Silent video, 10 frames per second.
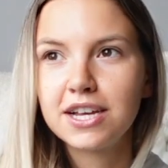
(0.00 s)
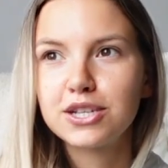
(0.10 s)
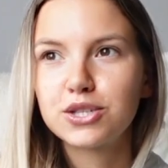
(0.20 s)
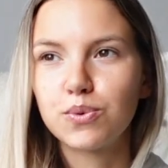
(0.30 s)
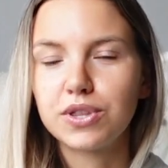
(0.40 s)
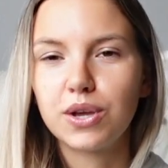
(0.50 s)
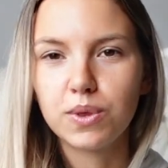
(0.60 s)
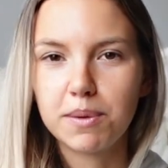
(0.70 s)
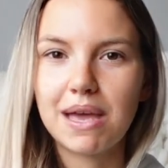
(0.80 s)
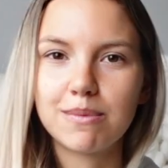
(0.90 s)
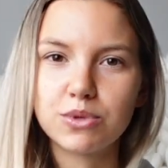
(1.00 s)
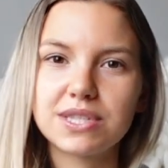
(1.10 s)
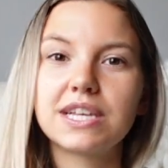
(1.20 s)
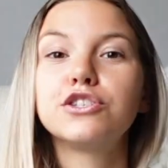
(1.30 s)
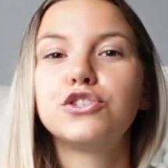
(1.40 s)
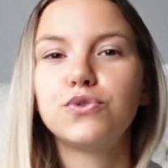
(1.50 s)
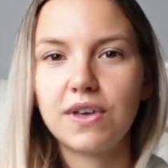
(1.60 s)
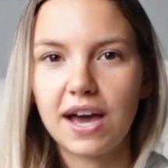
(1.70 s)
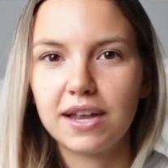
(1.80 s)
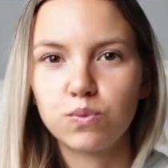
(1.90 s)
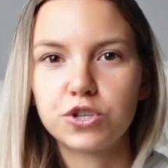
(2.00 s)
So we're the only mammals that do that,